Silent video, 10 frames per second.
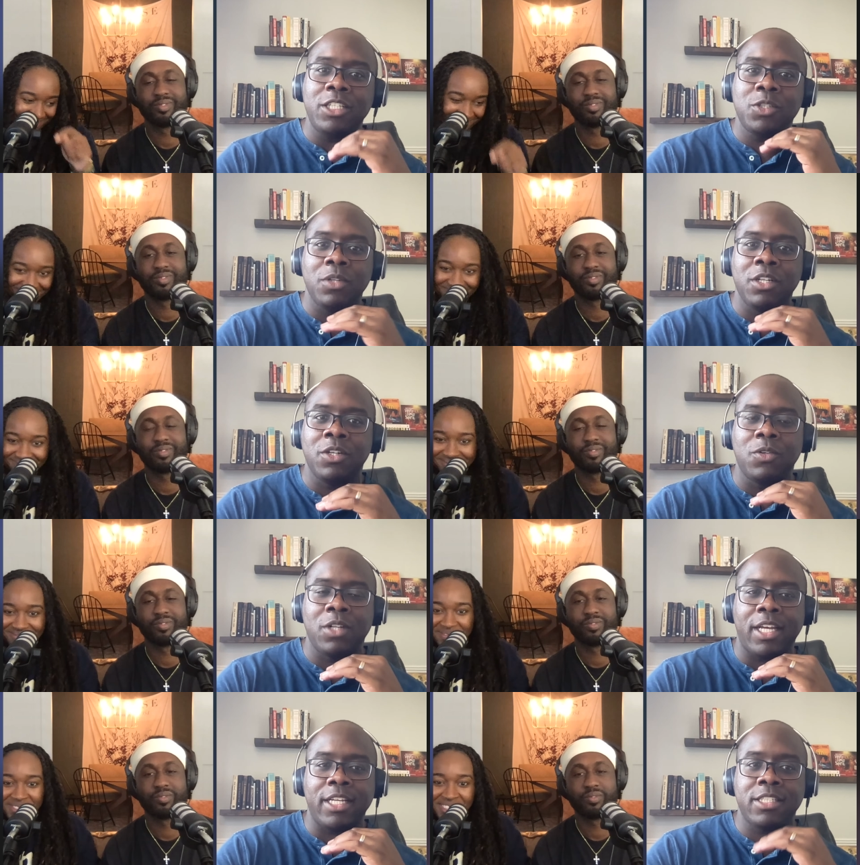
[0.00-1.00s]
Speaker 1: each little
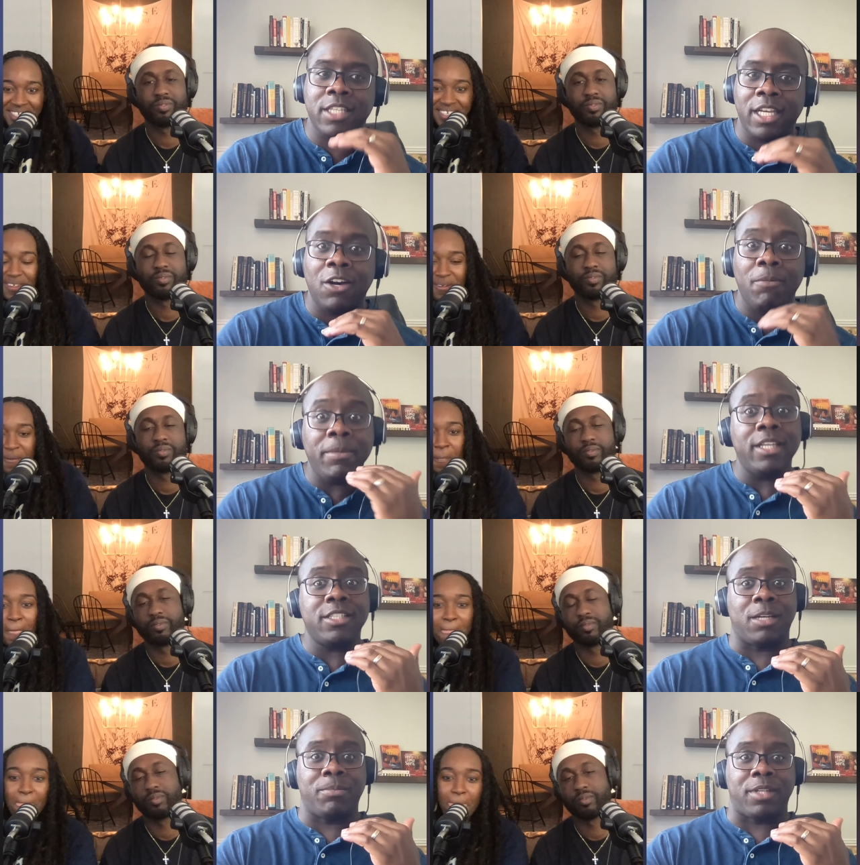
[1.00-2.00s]
like sale means
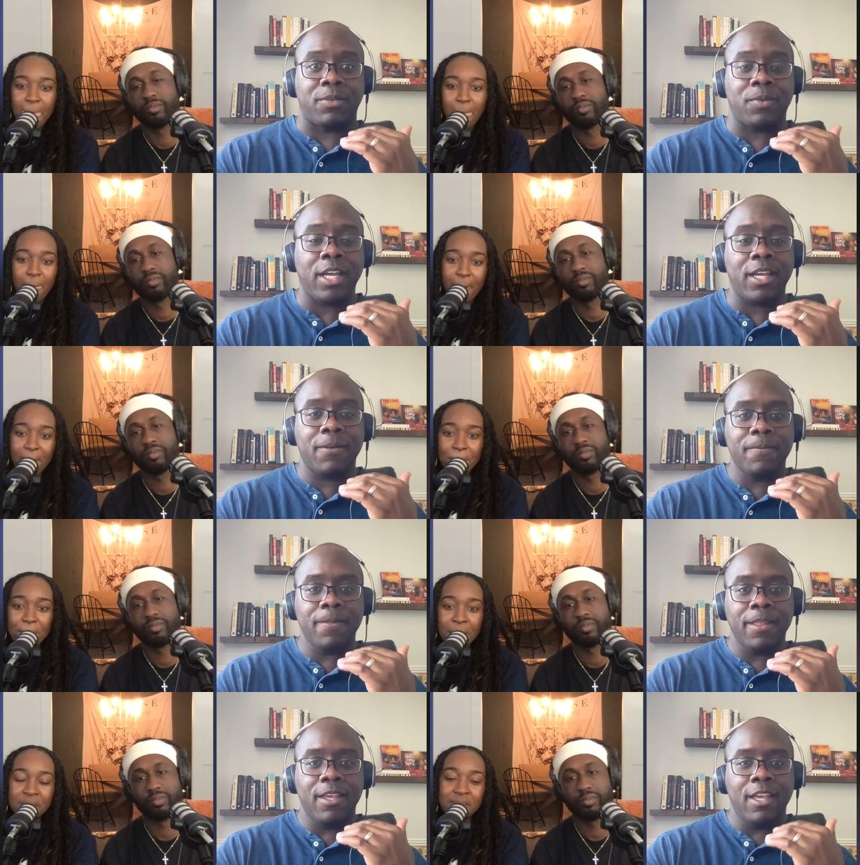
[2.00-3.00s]
something, right?
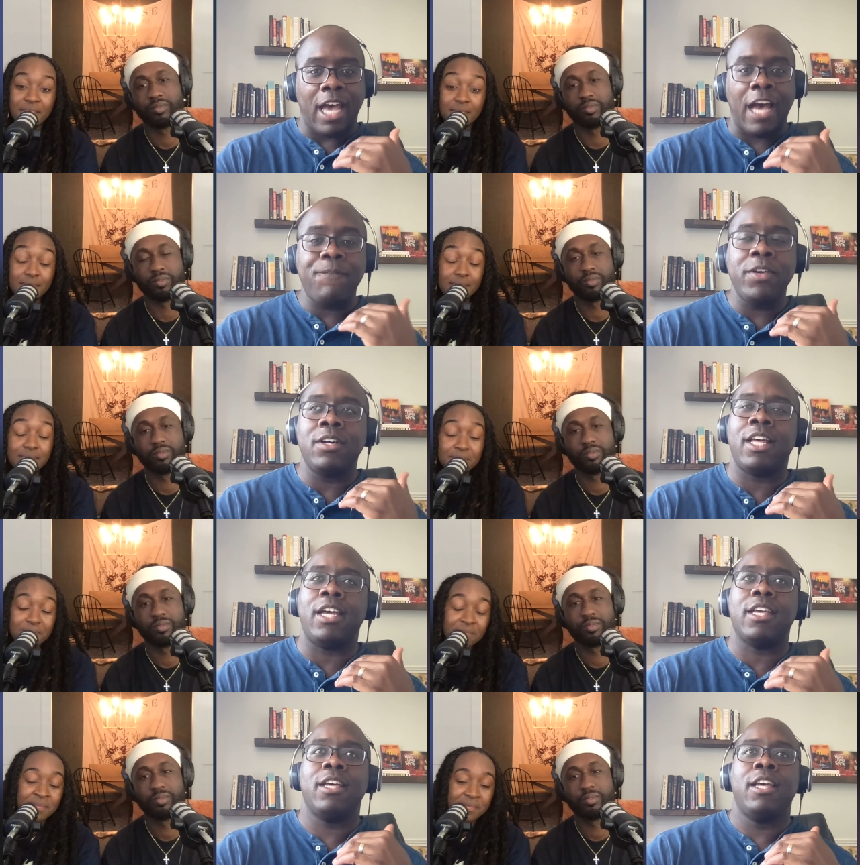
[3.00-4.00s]
Yeah, it does. I feel
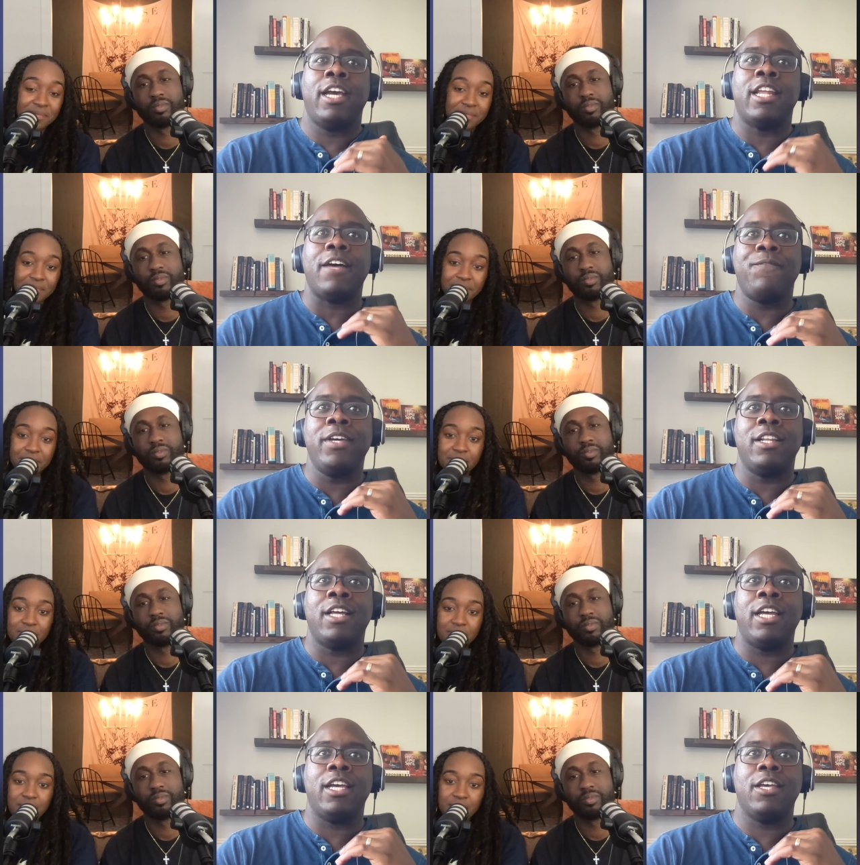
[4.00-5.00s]
like and I feel
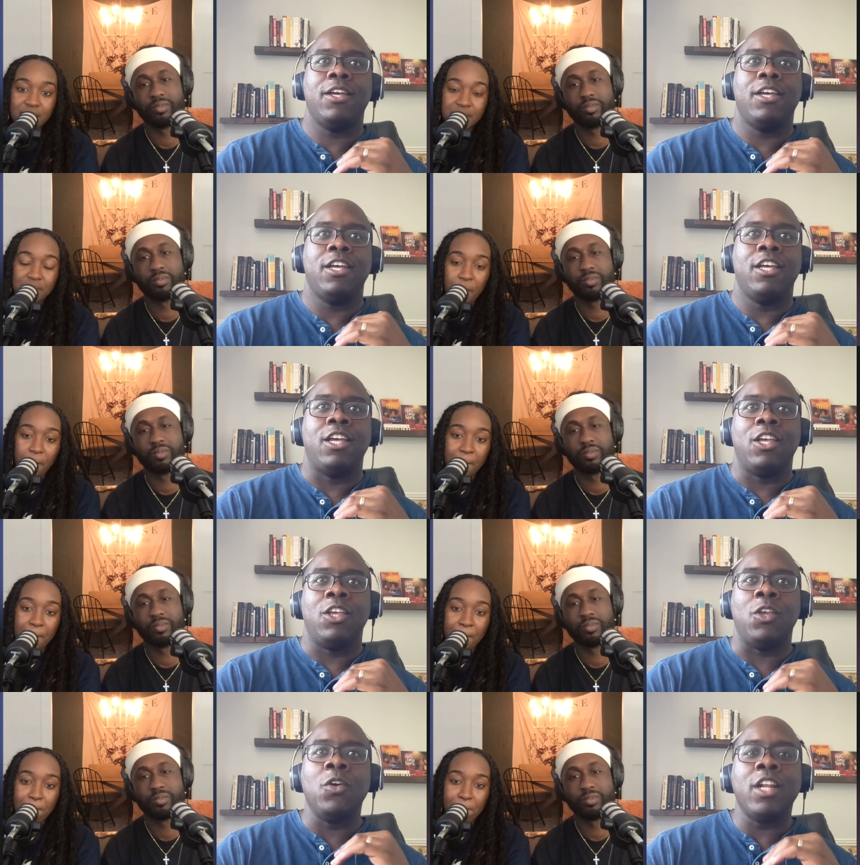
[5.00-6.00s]
like
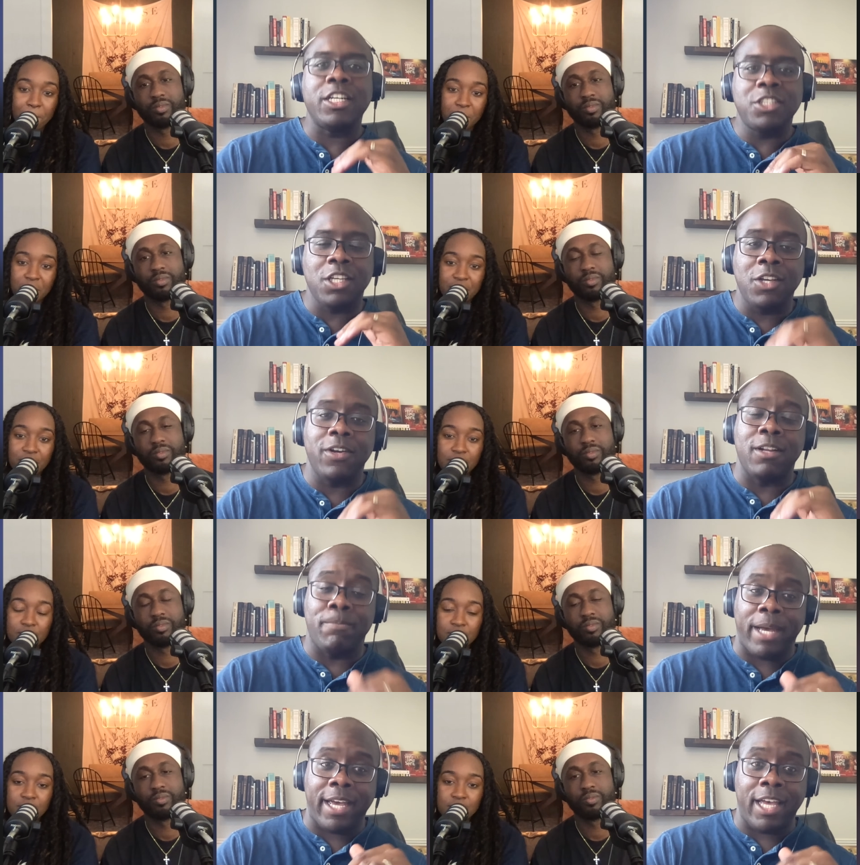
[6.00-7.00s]
you're not securing the
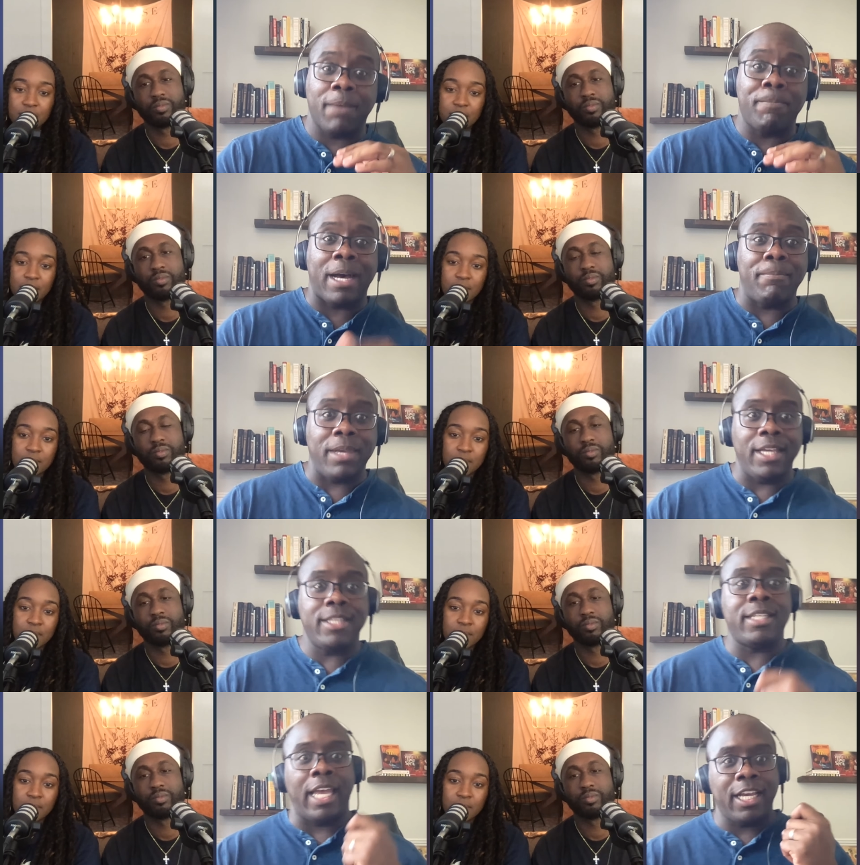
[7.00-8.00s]
bag by me
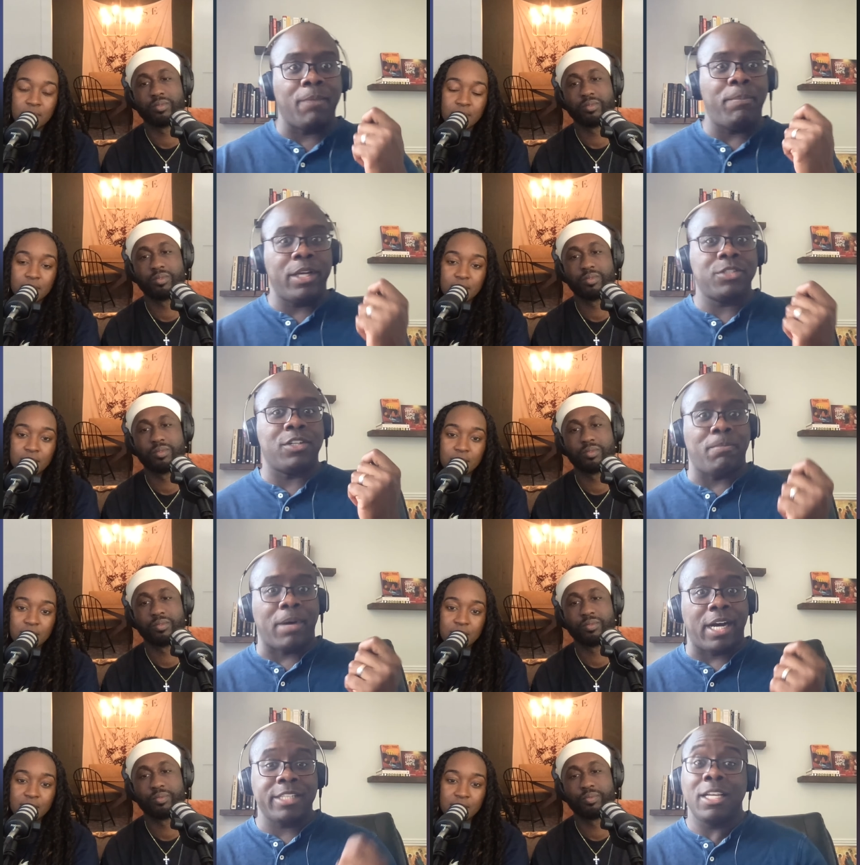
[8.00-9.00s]
taking a picture in the
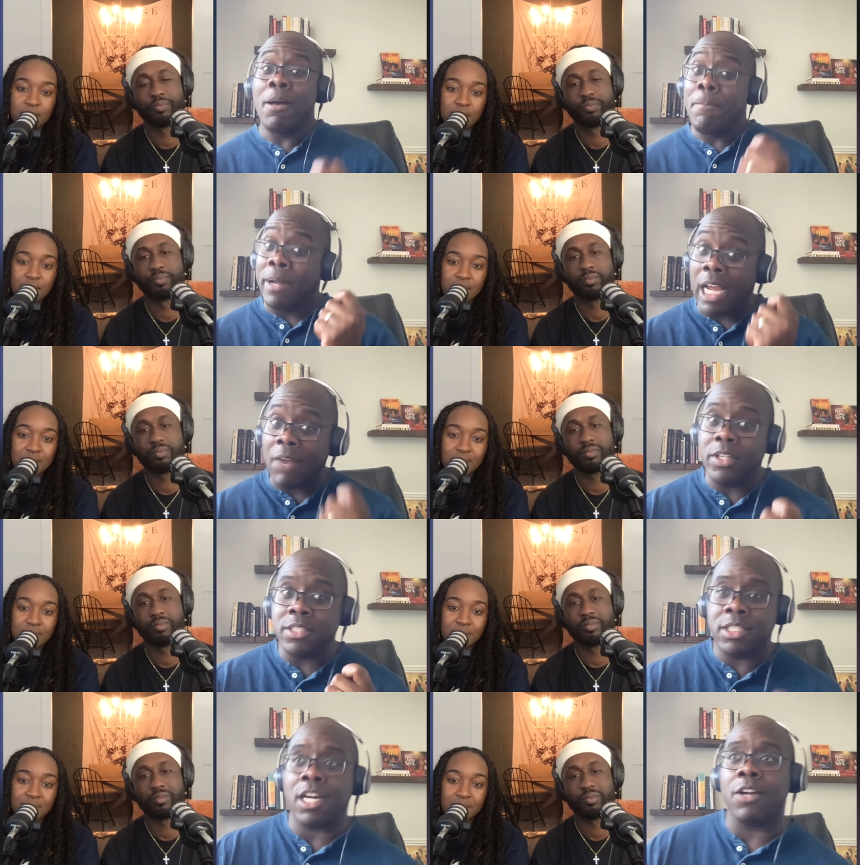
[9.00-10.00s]
box. But every mm.
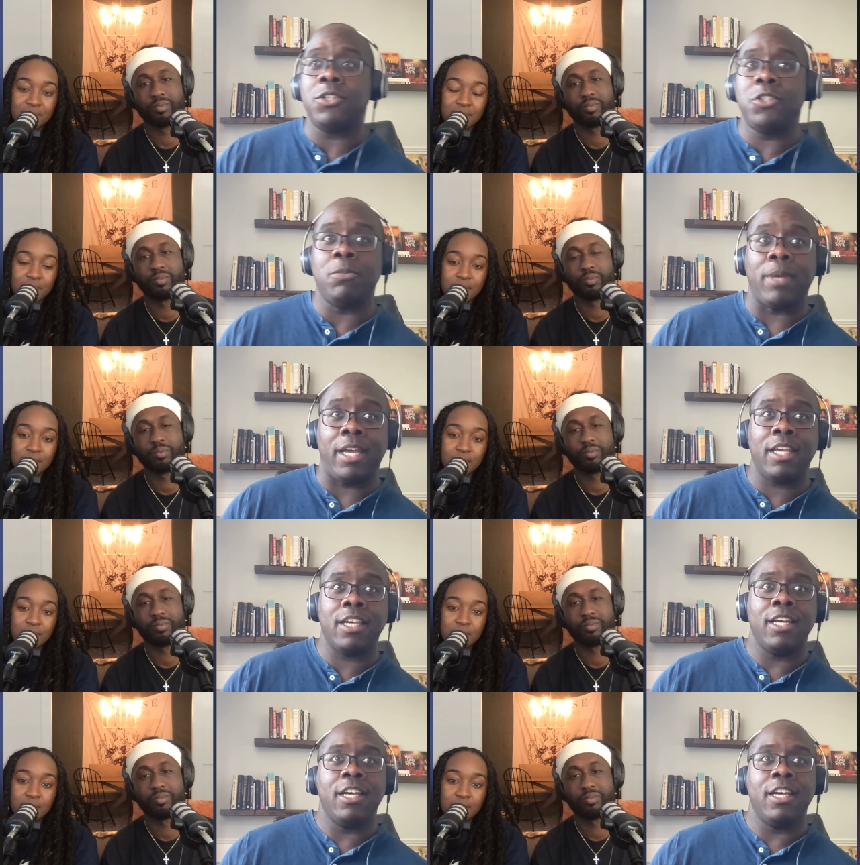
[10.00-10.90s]
sale that you make,